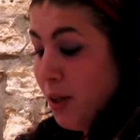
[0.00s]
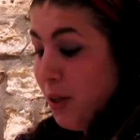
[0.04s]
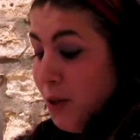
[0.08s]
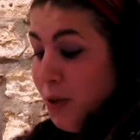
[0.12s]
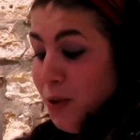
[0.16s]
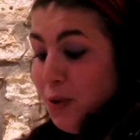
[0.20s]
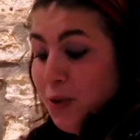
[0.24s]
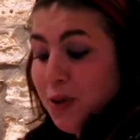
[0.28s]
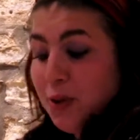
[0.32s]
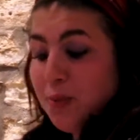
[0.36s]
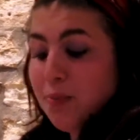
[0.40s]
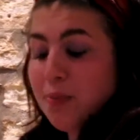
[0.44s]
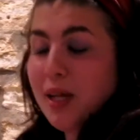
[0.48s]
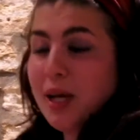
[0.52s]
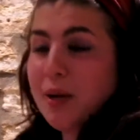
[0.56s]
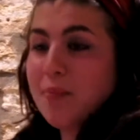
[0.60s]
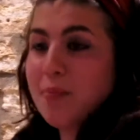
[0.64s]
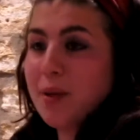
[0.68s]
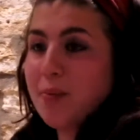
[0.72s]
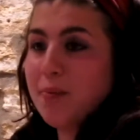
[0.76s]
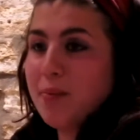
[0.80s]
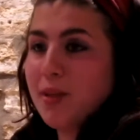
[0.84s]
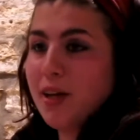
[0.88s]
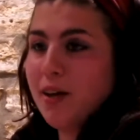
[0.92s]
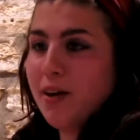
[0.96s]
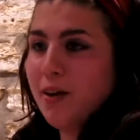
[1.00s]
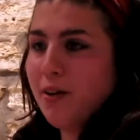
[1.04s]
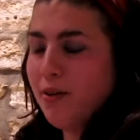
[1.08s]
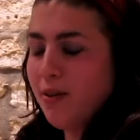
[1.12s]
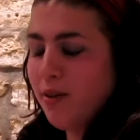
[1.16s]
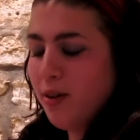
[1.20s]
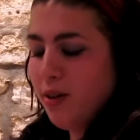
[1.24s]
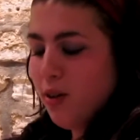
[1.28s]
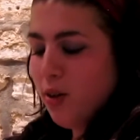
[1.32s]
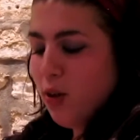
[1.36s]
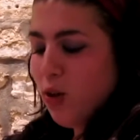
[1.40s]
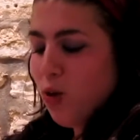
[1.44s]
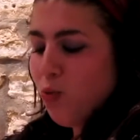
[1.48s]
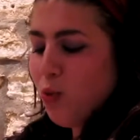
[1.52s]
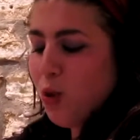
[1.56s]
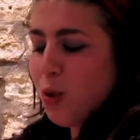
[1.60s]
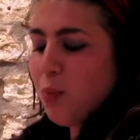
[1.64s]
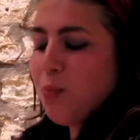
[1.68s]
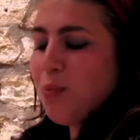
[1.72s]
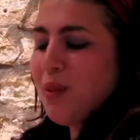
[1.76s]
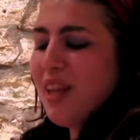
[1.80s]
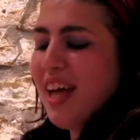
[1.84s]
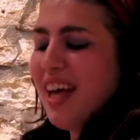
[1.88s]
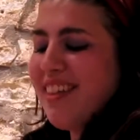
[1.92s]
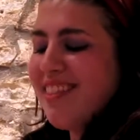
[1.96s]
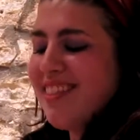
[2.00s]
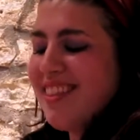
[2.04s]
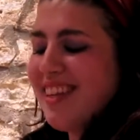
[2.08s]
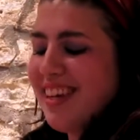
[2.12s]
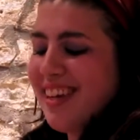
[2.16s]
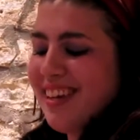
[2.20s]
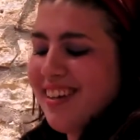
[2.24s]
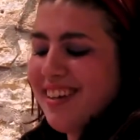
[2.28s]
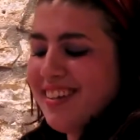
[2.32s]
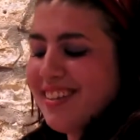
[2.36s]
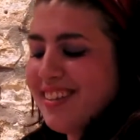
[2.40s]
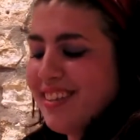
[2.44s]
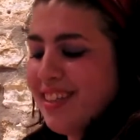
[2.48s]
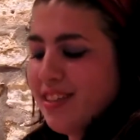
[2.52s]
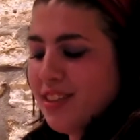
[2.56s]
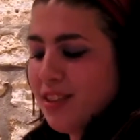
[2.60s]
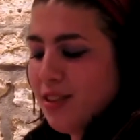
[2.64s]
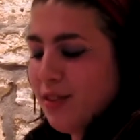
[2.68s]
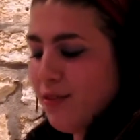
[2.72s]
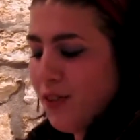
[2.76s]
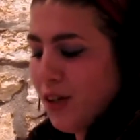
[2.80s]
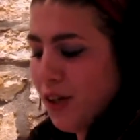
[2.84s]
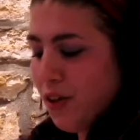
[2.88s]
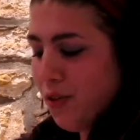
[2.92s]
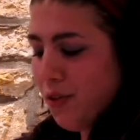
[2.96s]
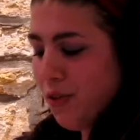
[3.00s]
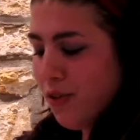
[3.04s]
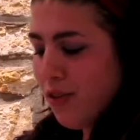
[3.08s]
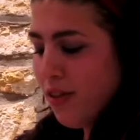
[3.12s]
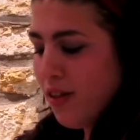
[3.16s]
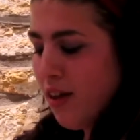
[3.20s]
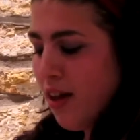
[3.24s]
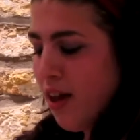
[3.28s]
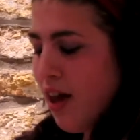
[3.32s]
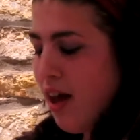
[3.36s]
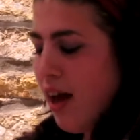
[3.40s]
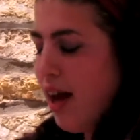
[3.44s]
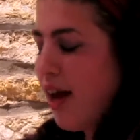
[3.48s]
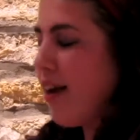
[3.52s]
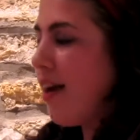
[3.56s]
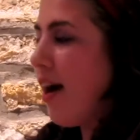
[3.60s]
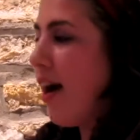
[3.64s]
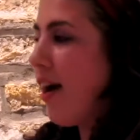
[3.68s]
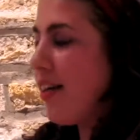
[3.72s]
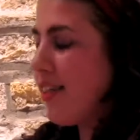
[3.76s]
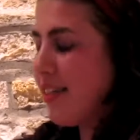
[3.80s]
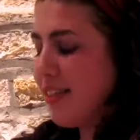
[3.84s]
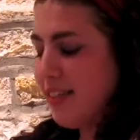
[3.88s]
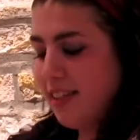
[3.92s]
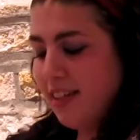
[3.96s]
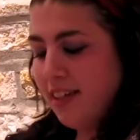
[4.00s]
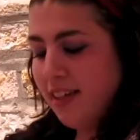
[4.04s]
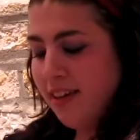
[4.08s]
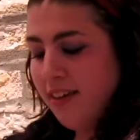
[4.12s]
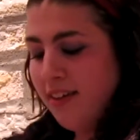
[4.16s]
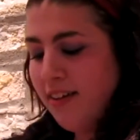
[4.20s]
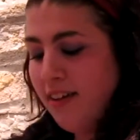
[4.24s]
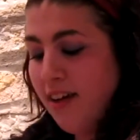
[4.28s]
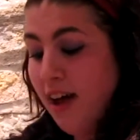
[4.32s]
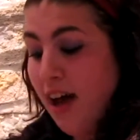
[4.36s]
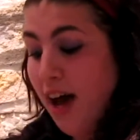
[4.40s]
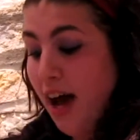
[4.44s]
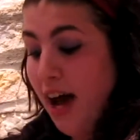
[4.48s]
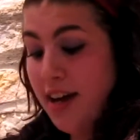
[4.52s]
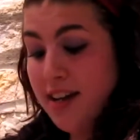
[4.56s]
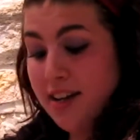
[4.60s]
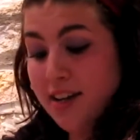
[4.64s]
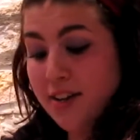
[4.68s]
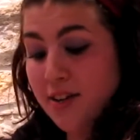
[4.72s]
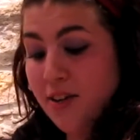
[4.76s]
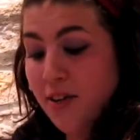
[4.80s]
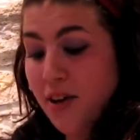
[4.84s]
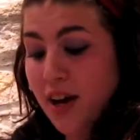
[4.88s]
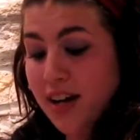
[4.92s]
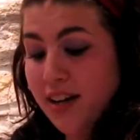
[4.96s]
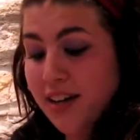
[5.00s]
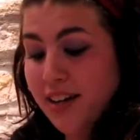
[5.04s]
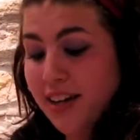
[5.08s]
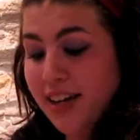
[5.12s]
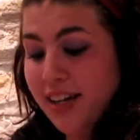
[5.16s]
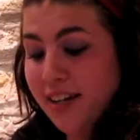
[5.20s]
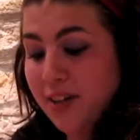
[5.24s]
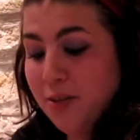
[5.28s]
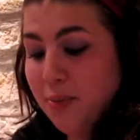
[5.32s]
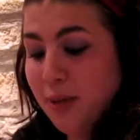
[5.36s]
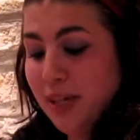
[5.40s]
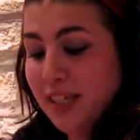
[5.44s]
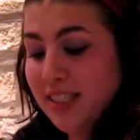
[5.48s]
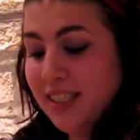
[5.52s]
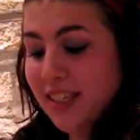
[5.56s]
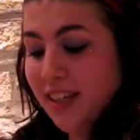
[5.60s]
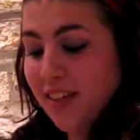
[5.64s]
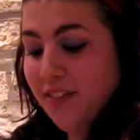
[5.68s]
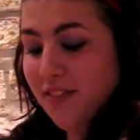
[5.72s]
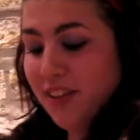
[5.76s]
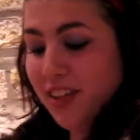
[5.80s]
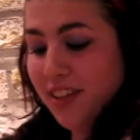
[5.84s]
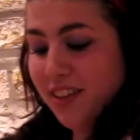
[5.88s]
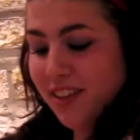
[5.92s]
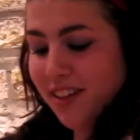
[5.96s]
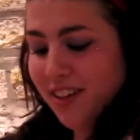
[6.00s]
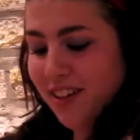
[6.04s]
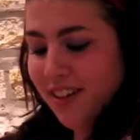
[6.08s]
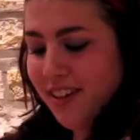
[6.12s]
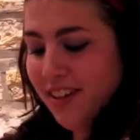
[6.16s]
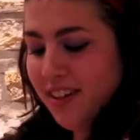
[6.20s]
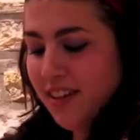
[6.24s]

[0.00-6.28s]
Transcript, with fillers: Who could blame them, though? We bled the innocence of youth, and honestly, I didn't know how to handle myself either.